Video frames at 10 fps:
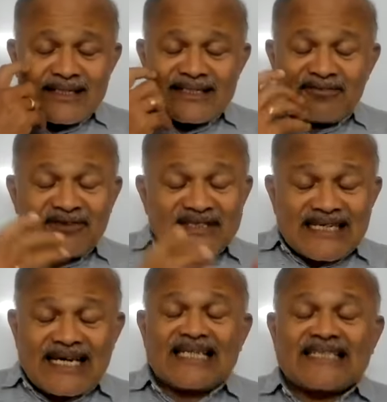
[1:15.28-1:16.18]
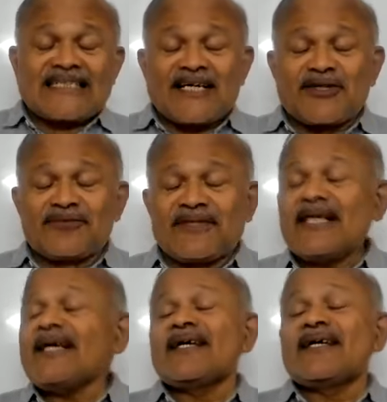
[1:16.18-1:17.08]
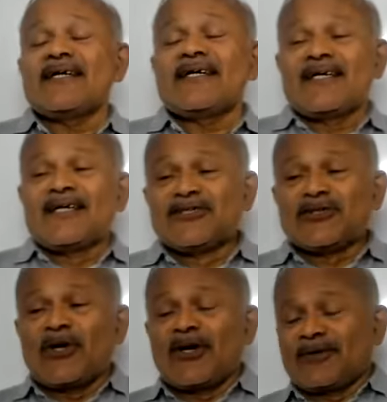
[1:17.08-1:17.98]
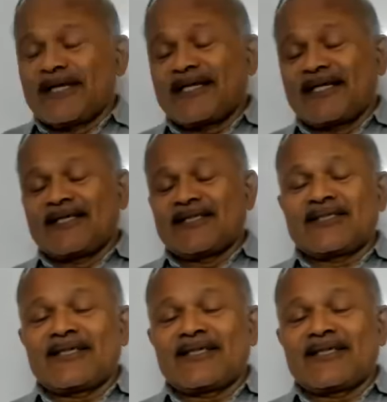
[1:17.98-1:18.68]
the physical state of the, so that is